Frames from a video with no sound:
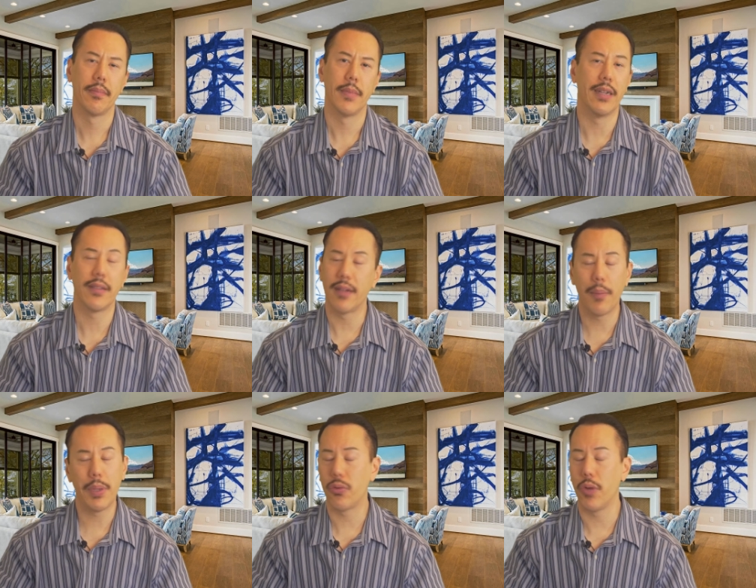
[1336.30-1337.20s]
It is
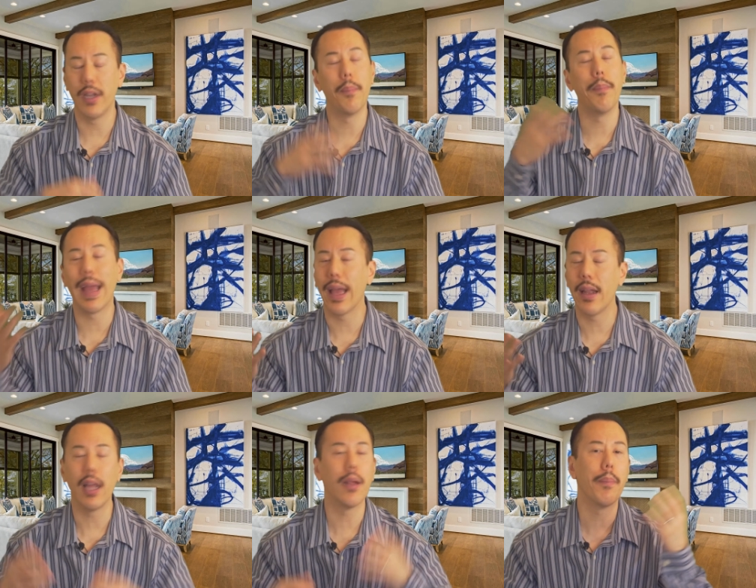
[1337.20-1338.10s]
not between a
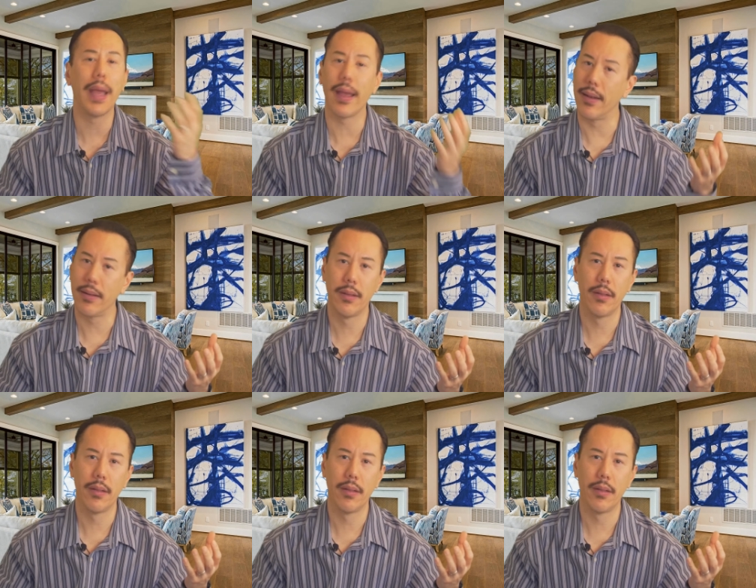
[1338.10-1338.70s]
man and a man,